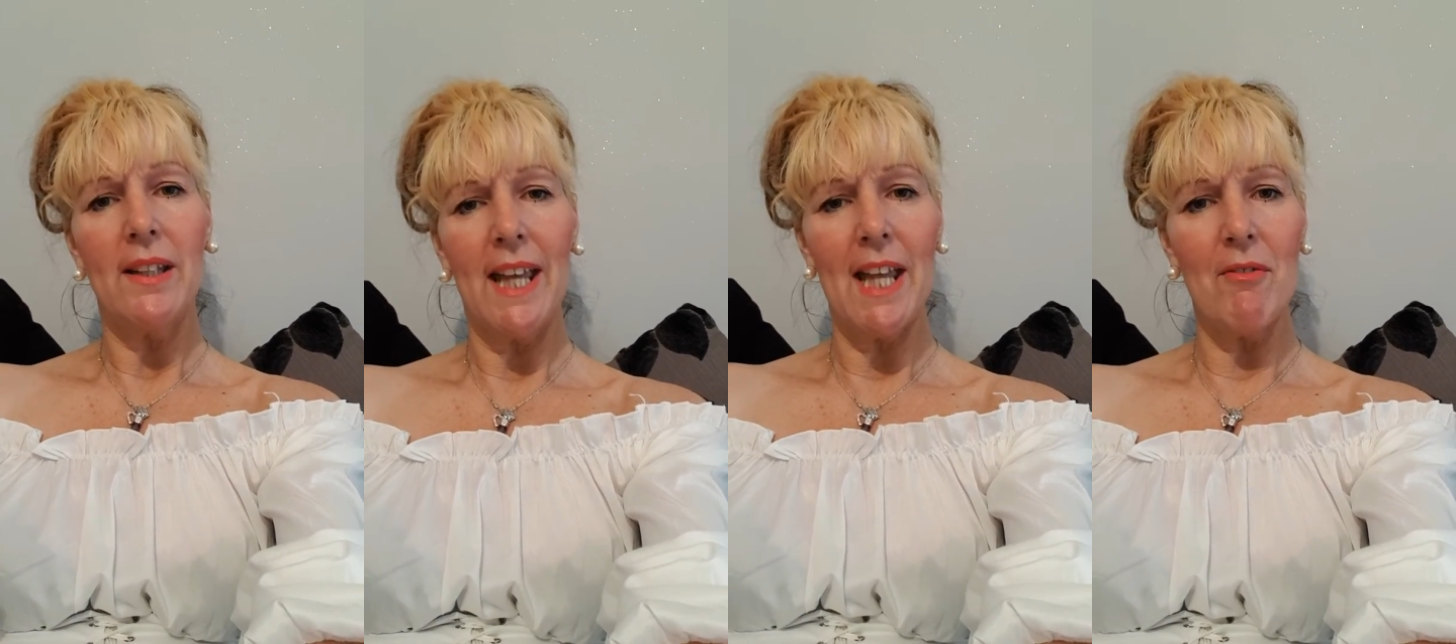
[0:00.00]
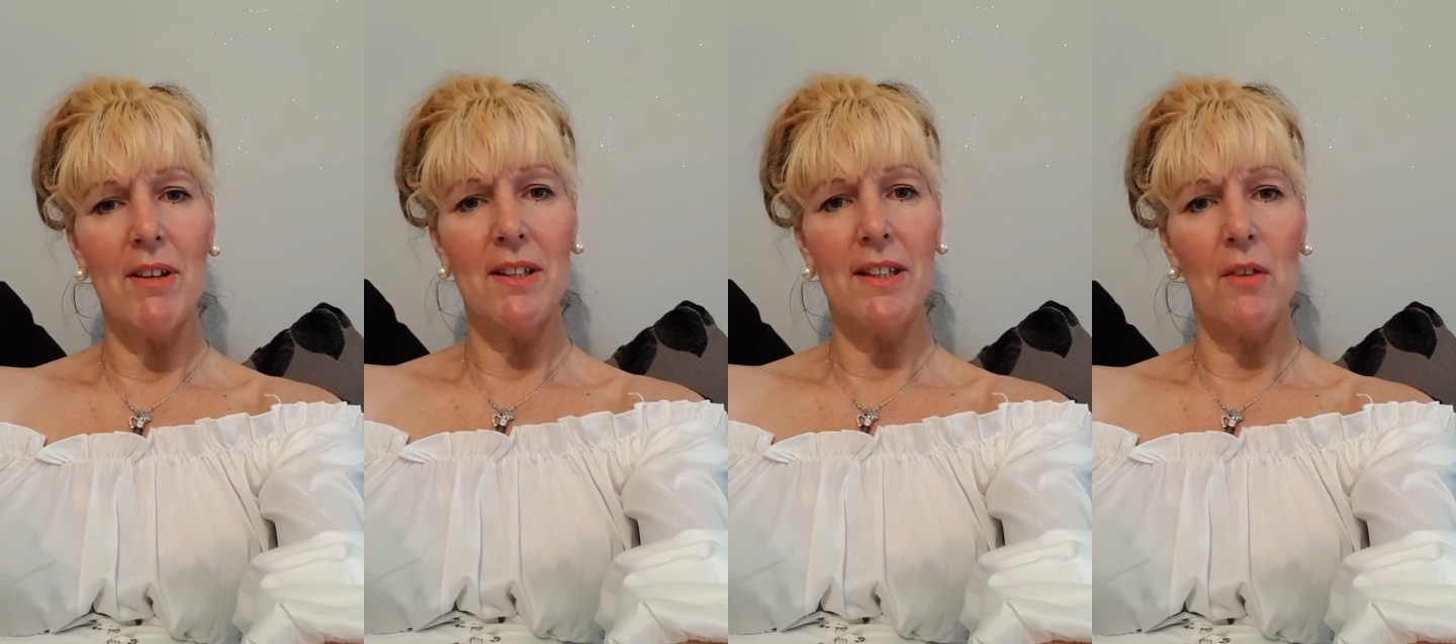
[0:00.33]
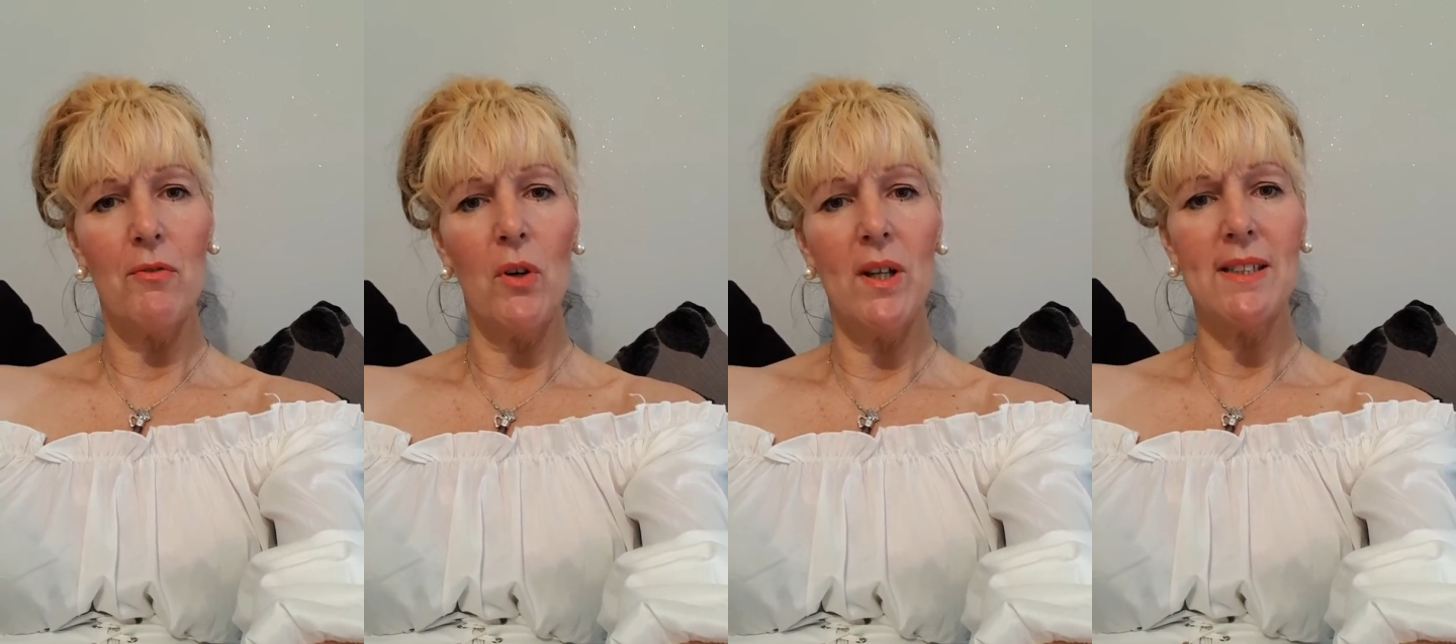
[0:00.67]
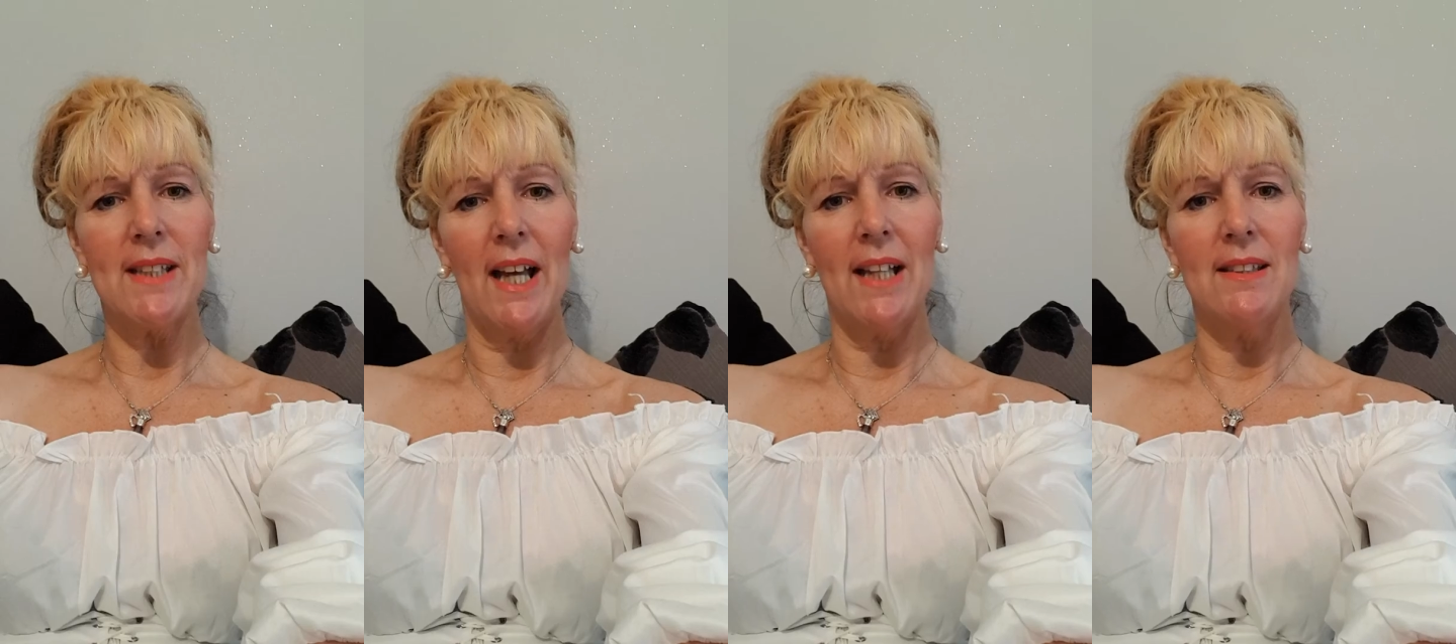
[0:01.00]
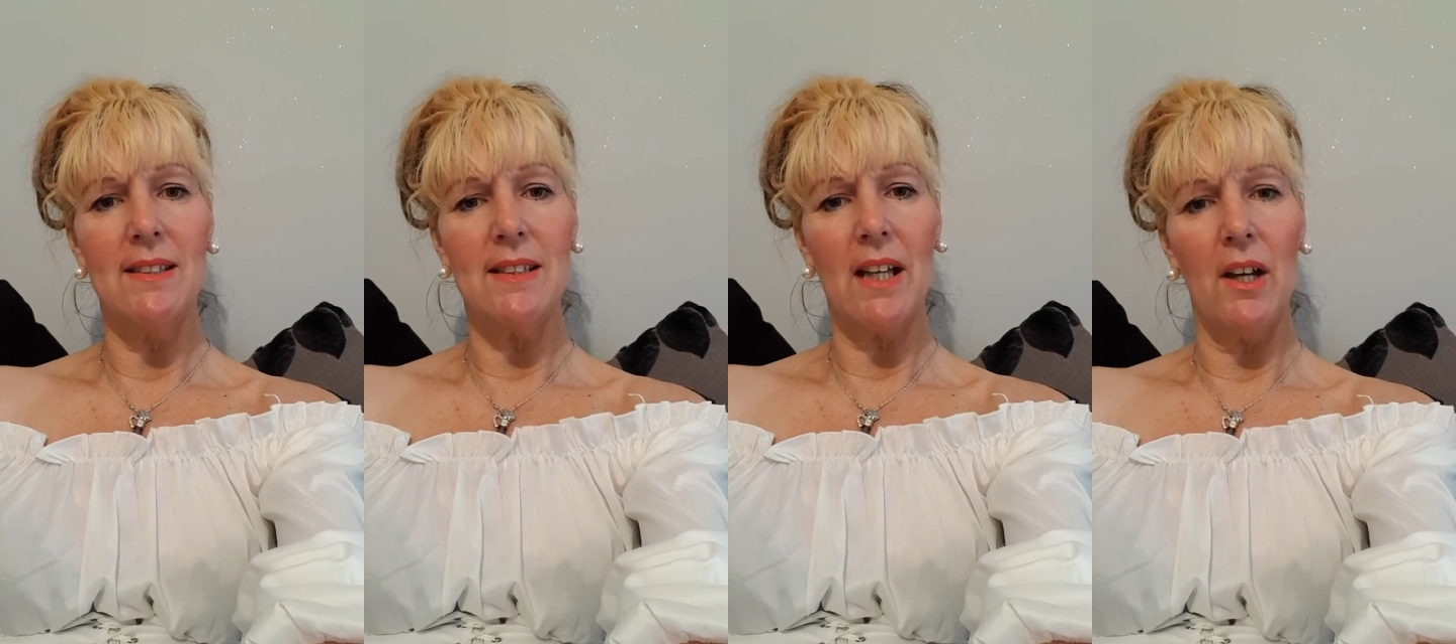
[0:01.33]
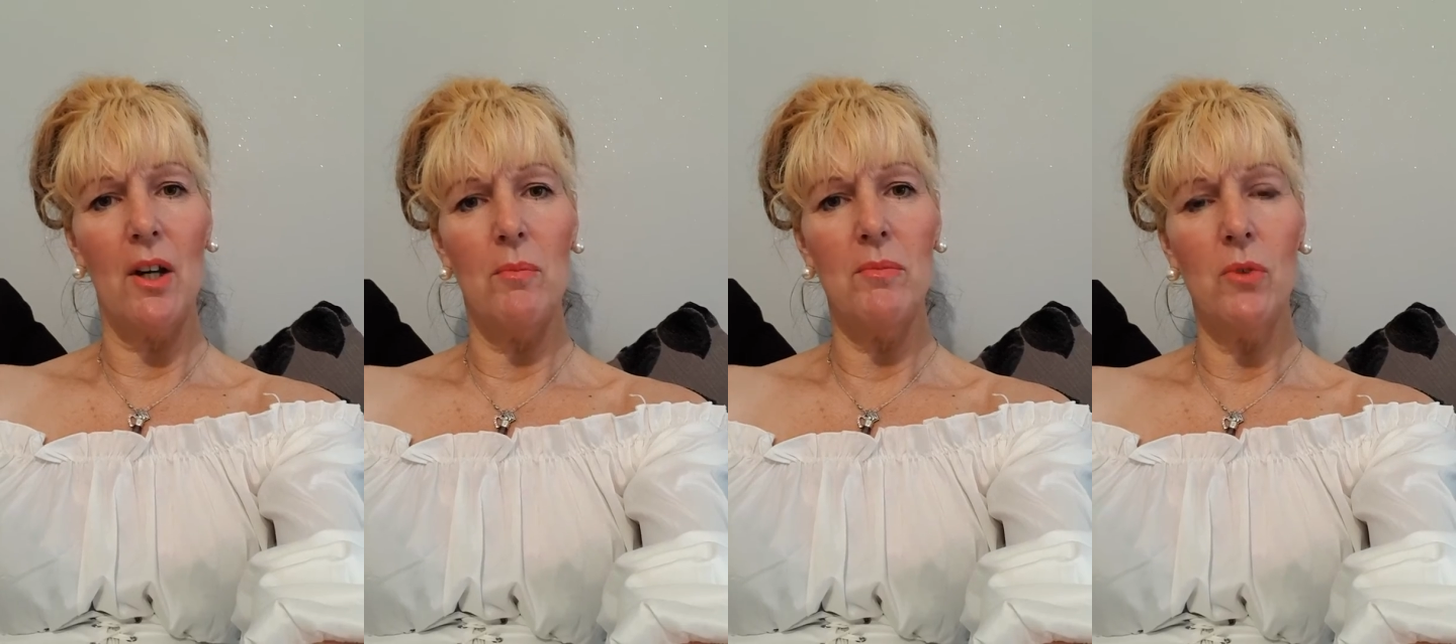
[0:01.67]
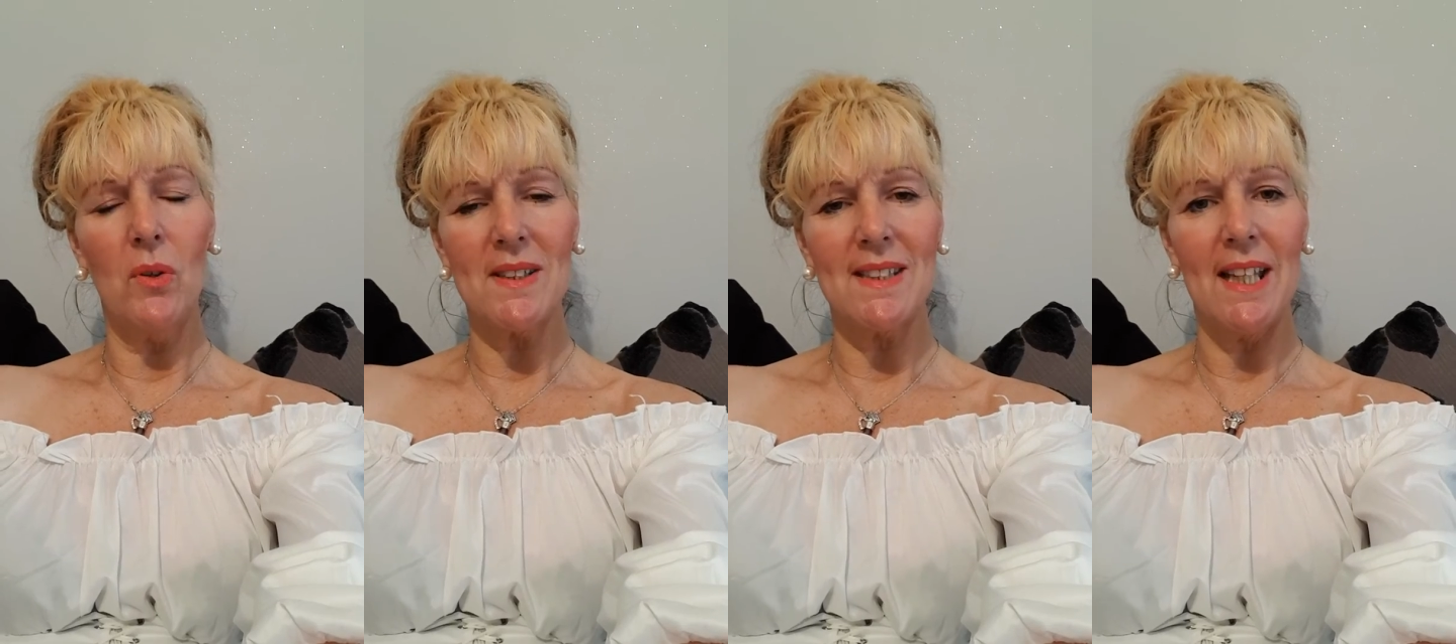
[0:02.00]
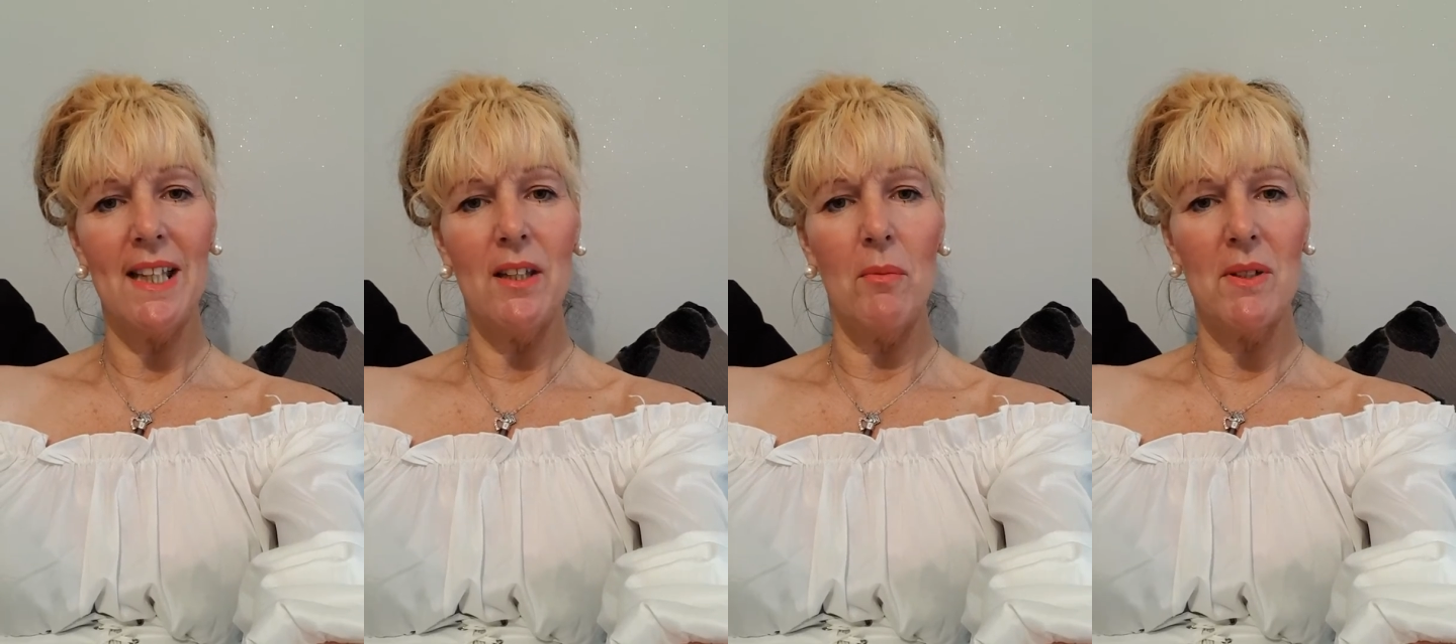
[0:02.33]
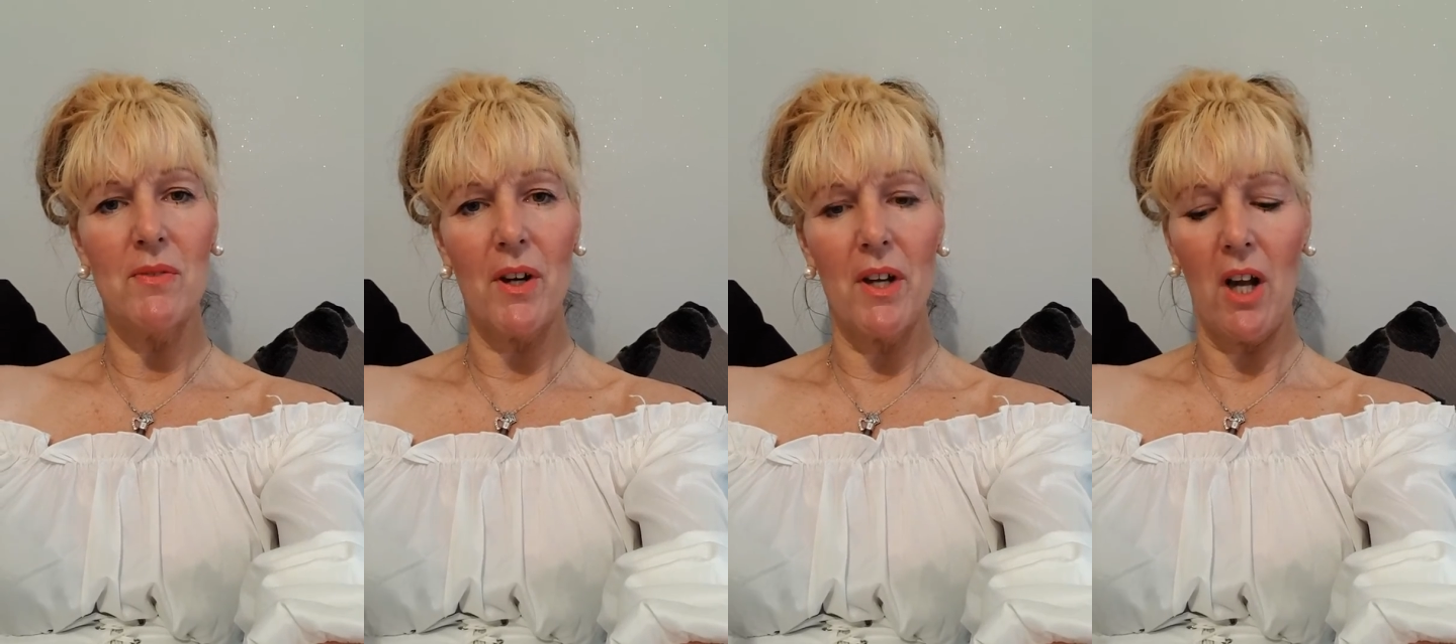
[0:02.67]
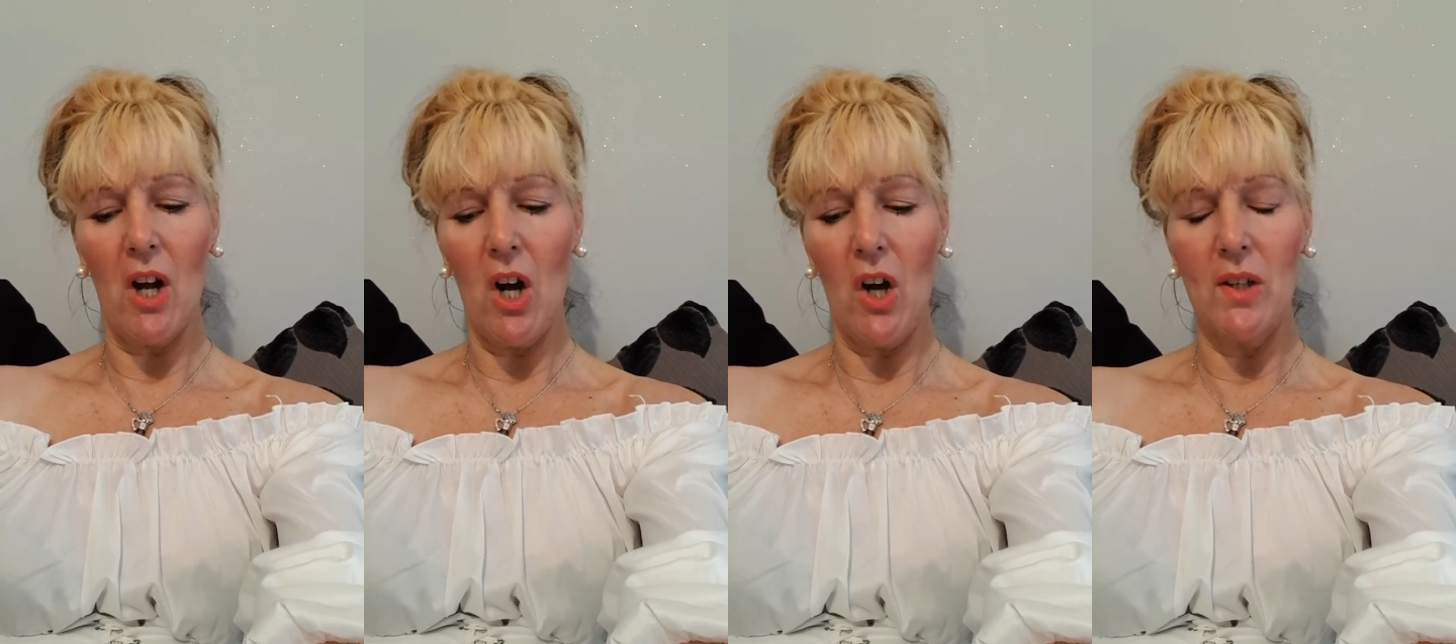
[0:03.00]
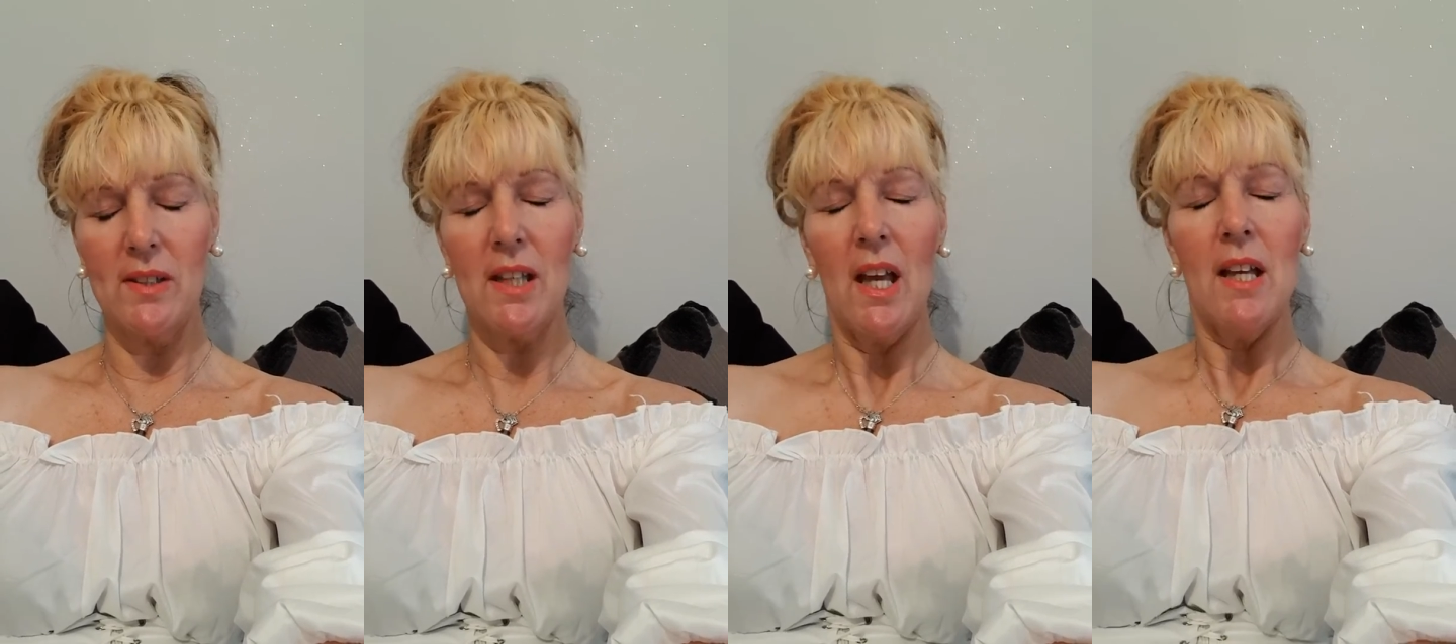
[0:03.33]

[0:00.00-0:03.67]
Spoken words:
hearing their voice and not seeing them is very hard.